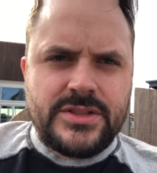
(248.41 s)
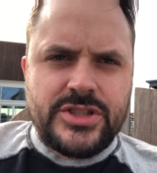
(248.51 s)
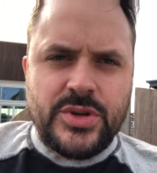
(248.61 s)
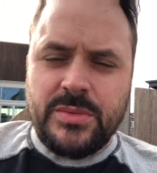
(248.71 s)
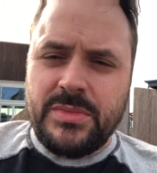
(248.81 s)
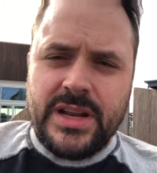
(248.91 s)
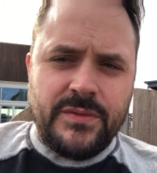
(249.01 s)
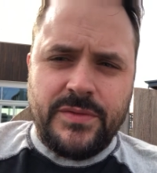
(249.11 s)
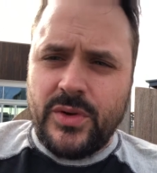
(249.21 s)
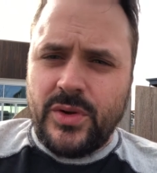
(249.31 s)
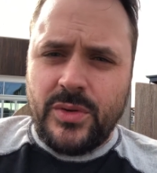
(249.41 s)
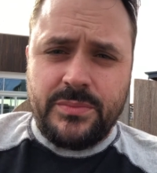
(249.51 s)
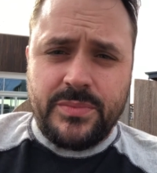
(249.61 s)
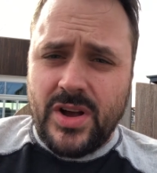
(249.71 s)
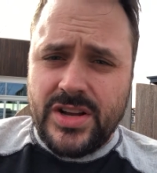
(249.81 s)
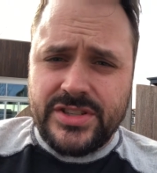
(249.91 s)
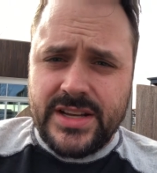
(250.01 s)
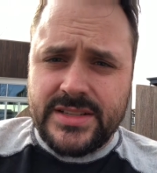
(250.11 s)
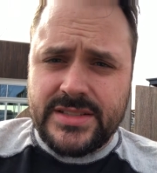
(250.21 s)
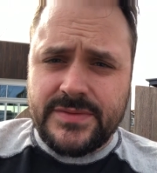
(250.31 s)
doing meaningful
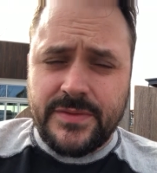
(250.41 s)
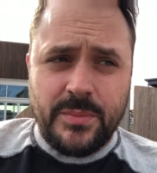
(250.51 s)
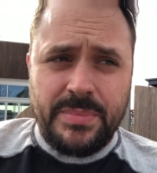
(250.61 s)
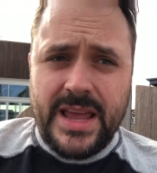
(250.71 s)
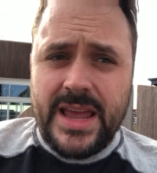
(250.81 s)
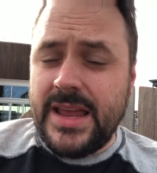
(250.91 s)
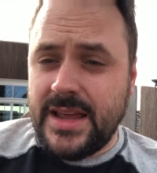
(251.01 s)
projects for pay,